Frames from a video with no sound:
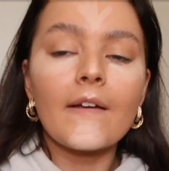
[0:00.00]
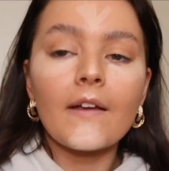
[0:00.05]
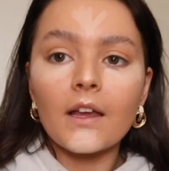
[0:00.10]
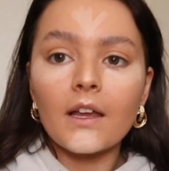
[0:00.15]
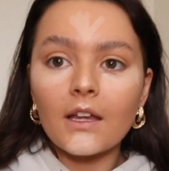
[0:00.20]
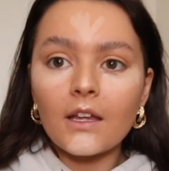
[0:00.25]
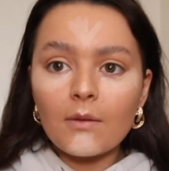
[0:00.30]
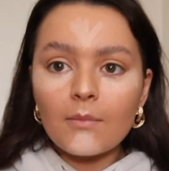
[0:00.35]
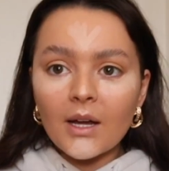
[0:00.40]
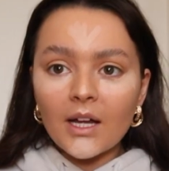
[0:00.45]

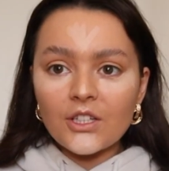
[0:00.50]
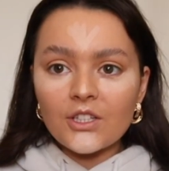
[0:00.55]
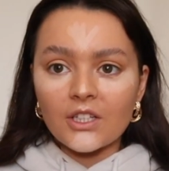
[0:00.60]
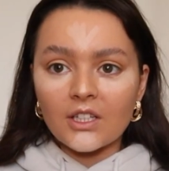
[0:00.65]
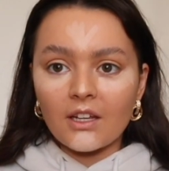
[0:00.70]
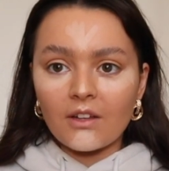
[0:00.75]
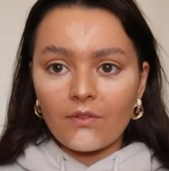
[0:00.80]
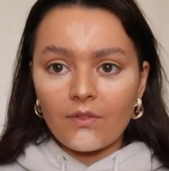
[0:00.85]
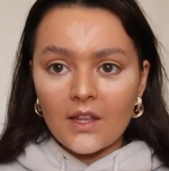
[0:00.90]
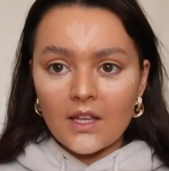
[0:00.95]
Can you
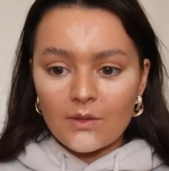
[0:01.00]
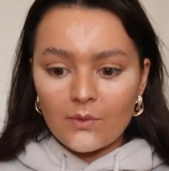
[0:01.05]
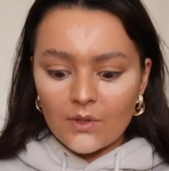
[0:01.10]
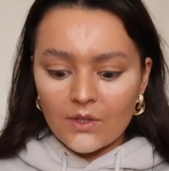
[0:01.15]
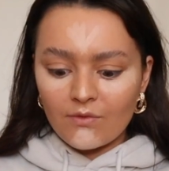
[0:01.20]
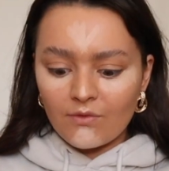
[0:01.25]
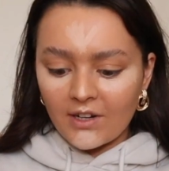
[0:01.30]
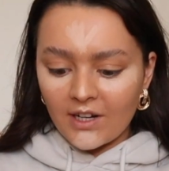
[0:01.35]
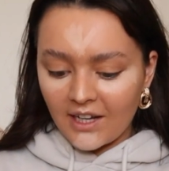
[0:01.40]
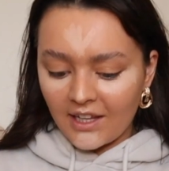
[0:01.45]
imagine if this
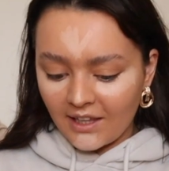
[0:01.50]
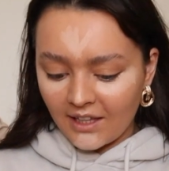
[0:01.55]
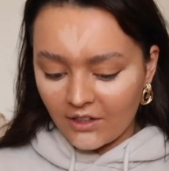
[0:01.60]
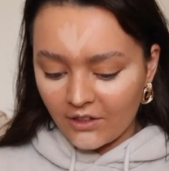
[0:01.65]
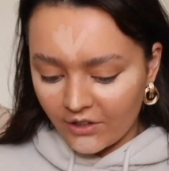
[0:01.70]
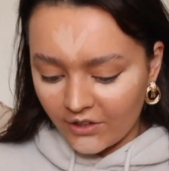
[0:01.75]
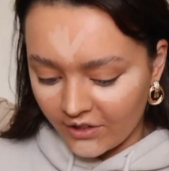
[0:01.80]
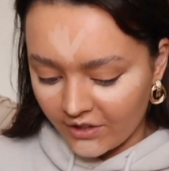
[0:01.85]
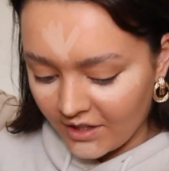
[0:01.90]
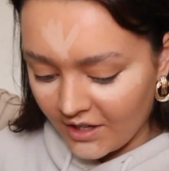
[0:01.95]
was really
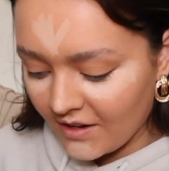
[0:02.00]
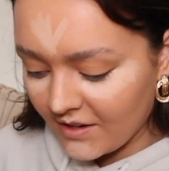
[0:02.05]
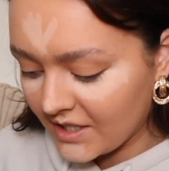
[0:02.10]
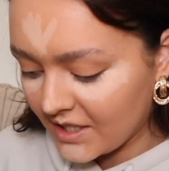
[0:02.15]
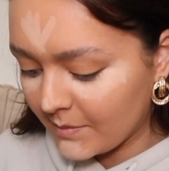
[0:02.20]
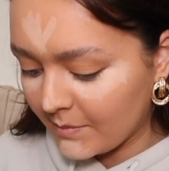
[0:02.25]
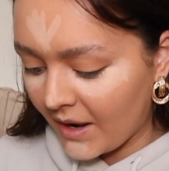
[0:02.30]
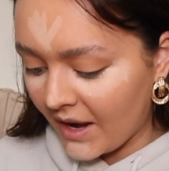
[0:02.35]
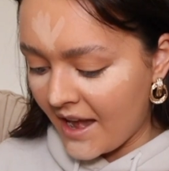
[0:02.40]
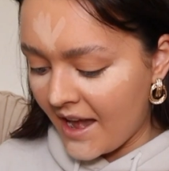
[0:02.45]
good and I'd
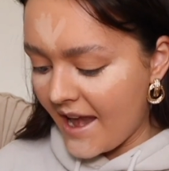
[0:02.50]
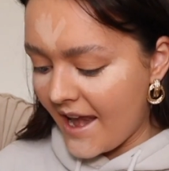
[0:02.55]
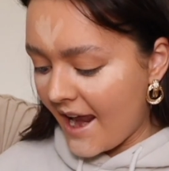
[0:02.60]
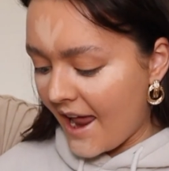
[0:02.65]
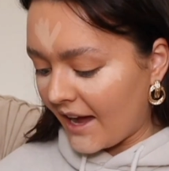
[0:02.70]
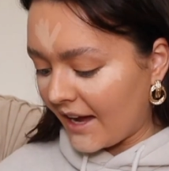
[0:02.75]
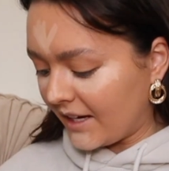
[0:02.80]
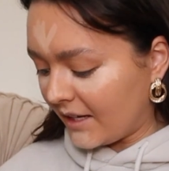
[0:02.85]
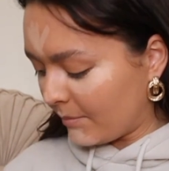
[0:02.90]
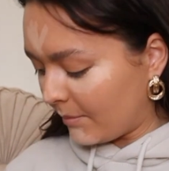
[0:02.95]
spent
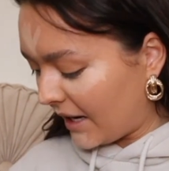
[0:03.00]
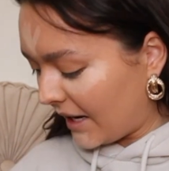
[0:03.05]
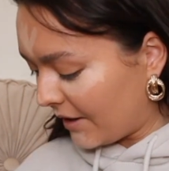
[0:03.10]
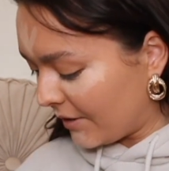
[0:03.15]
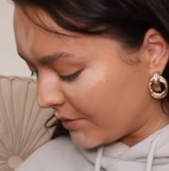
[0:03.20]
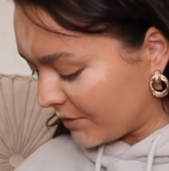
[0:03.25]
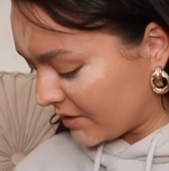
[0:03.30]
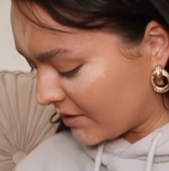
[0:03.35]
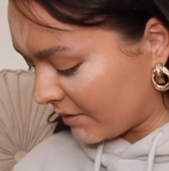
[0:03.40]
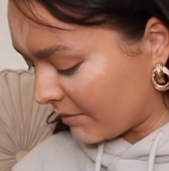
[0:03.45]

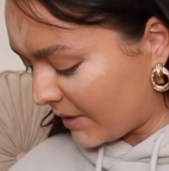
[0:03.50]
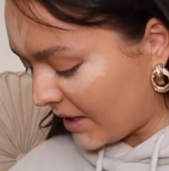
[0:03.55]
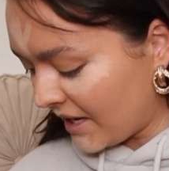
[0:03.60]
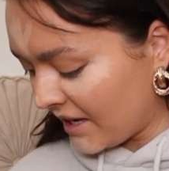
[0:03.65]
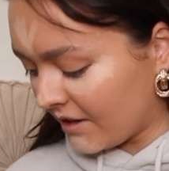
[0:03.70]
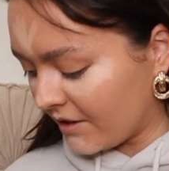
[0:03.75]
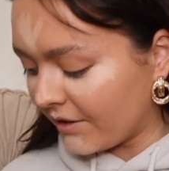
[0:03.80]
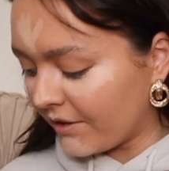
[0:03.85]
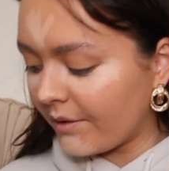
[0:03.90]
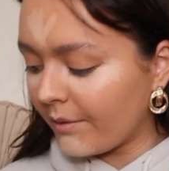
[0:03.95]
£9 on
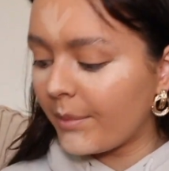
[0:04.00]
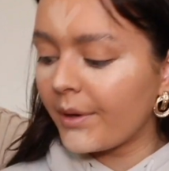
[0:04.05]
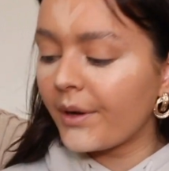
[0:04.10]
makeup?